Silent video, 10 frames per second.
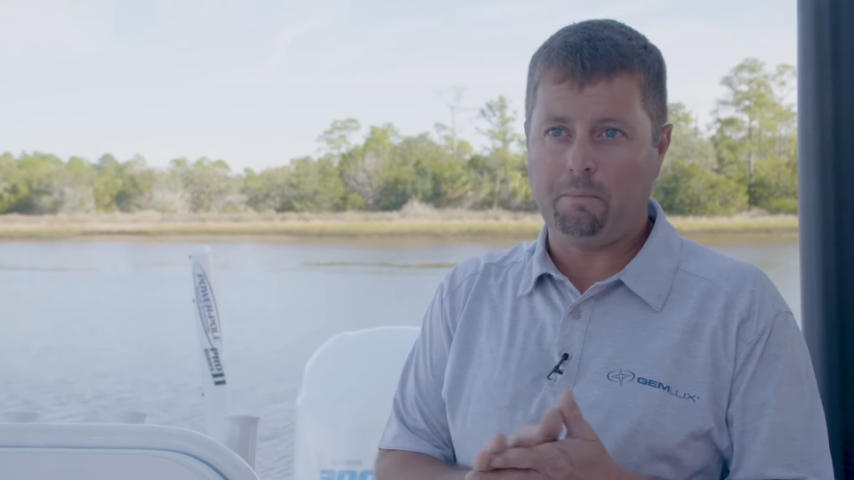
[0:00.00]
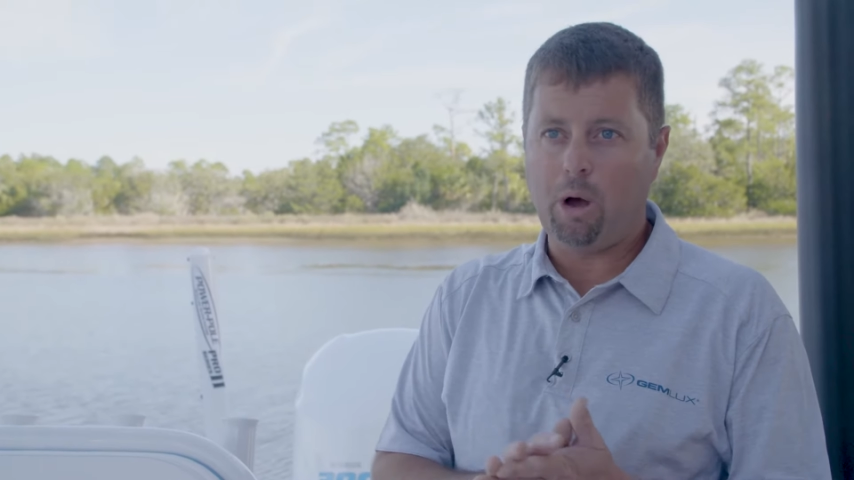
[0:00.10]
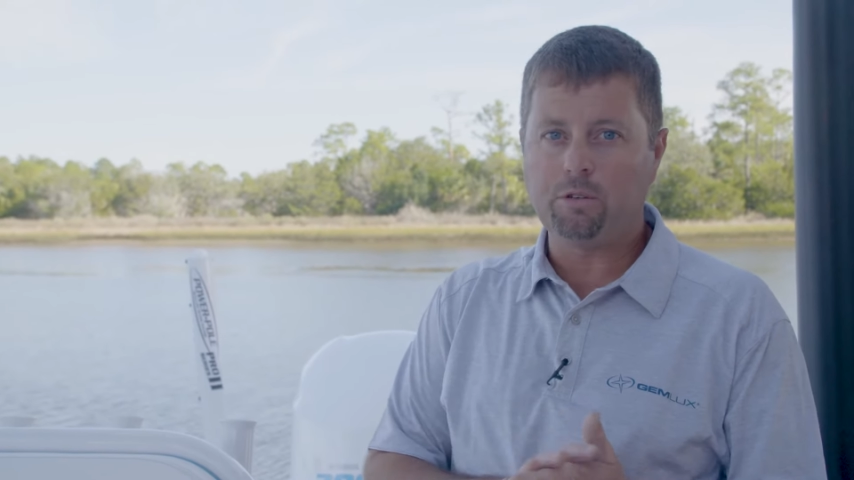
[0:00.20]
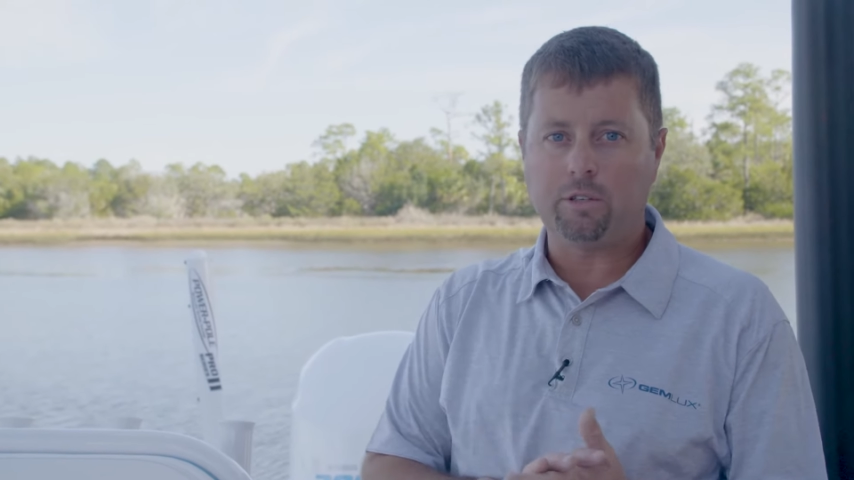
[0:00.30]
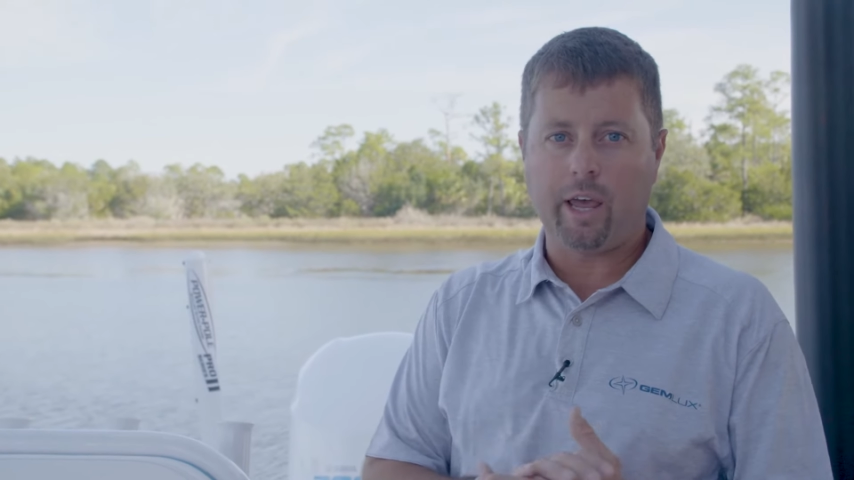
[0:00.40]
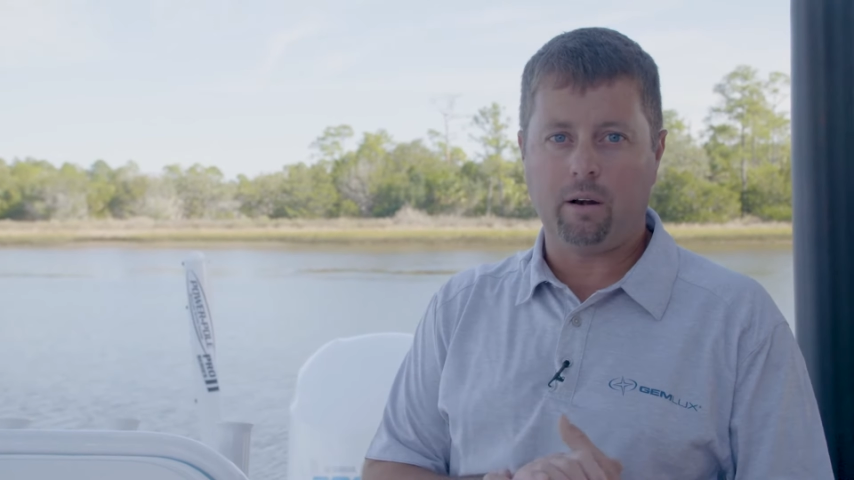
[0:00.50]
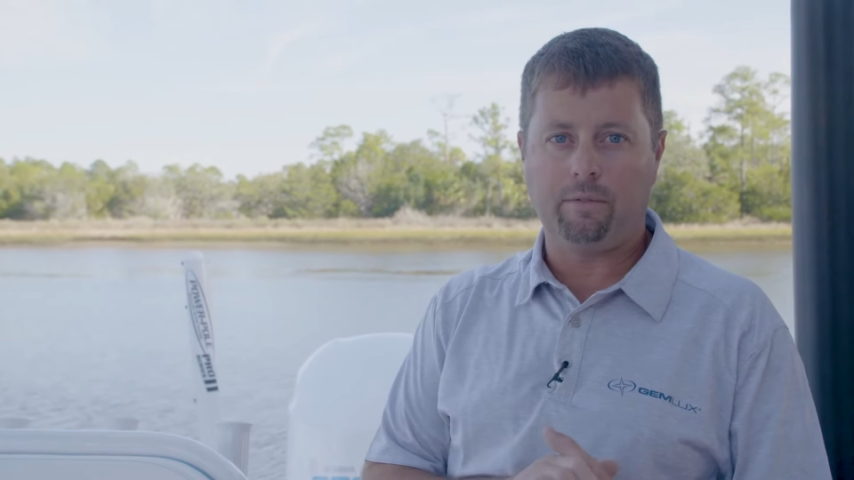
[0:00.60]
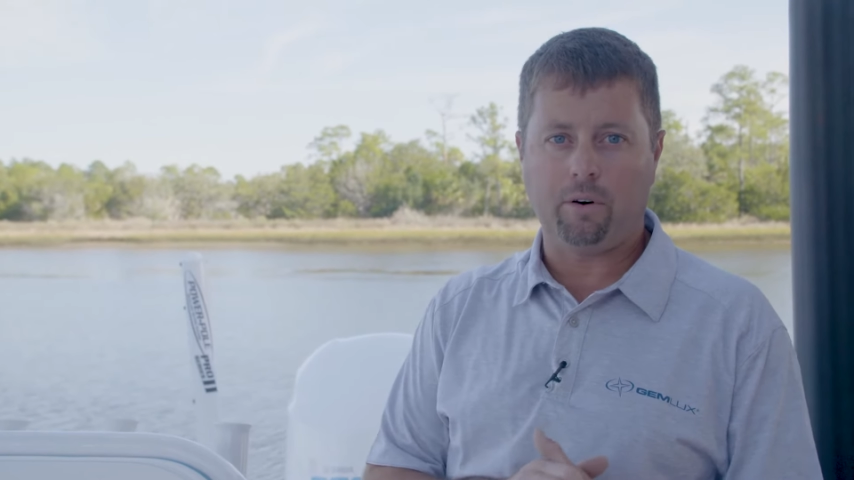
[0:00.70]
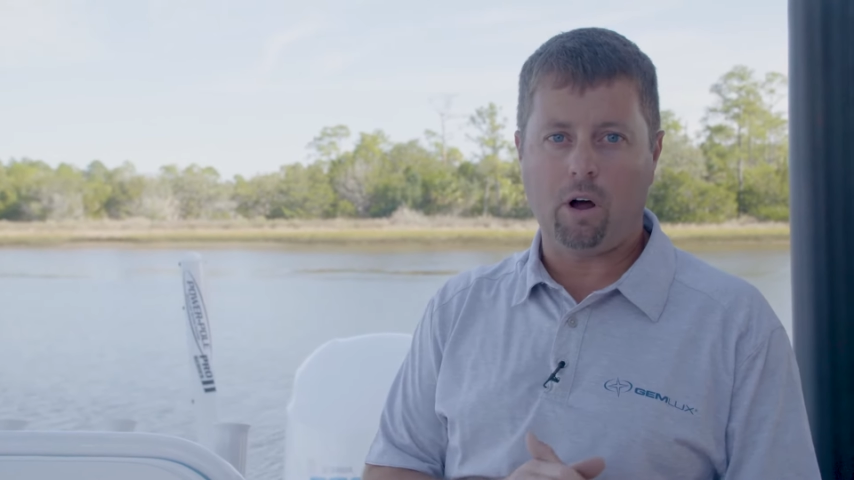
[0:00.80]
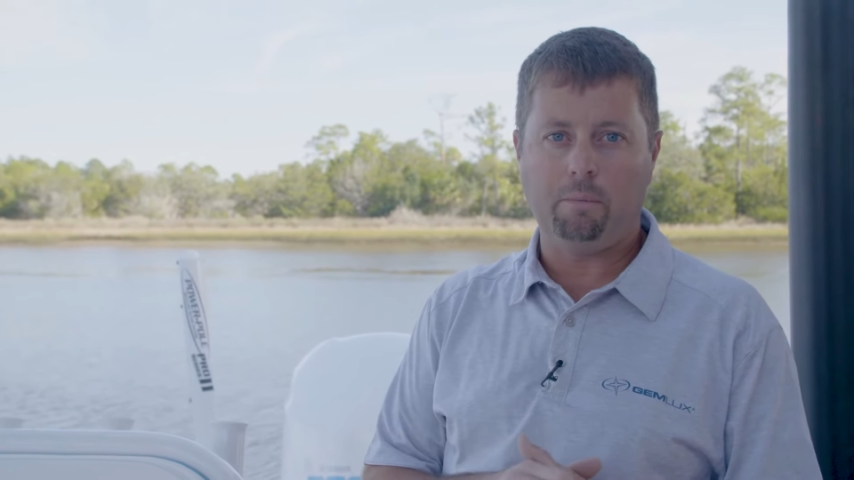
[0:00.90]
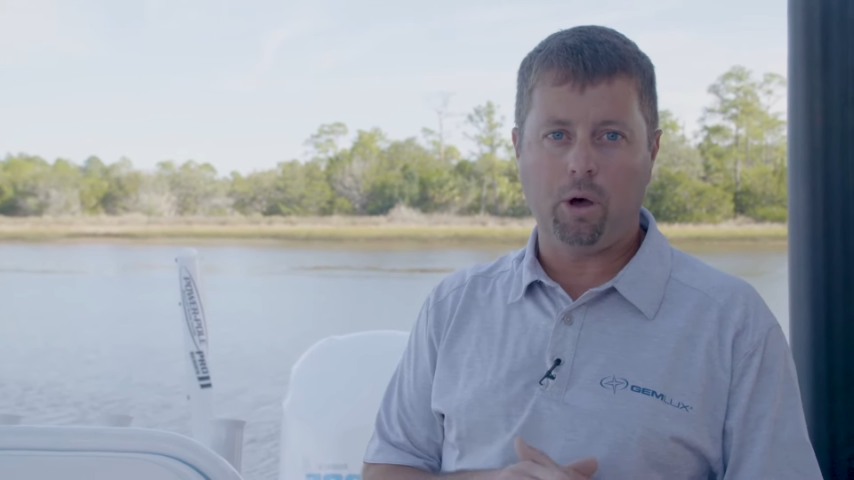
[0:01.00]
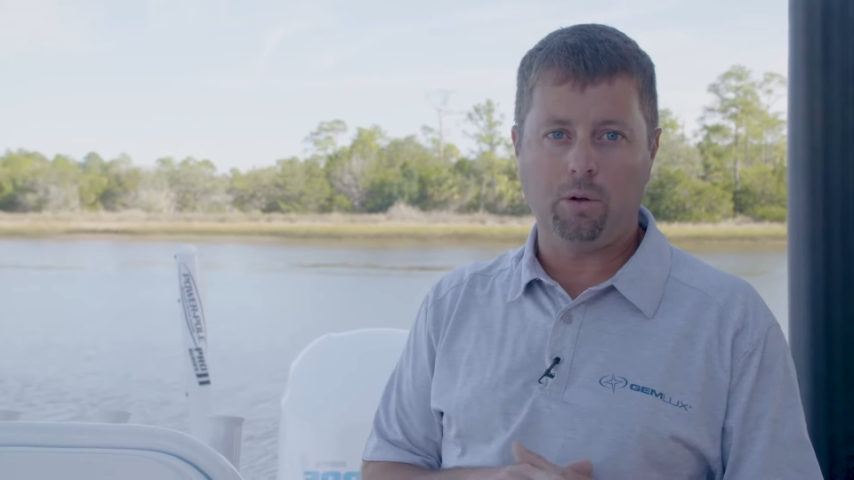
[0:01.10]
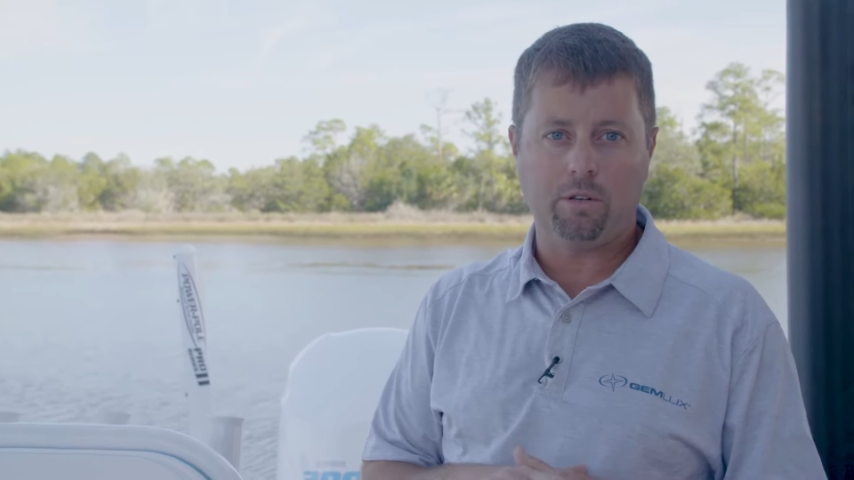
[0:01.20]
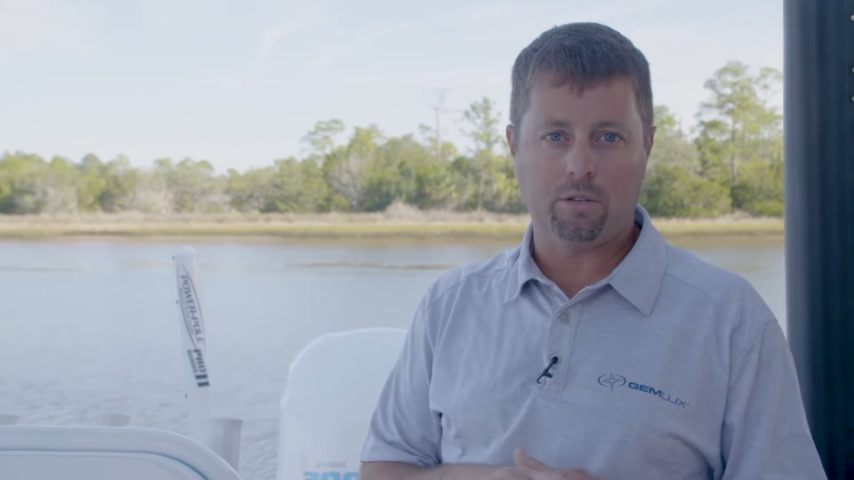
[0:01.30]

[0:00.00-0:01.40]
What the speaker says: most standard for all boats,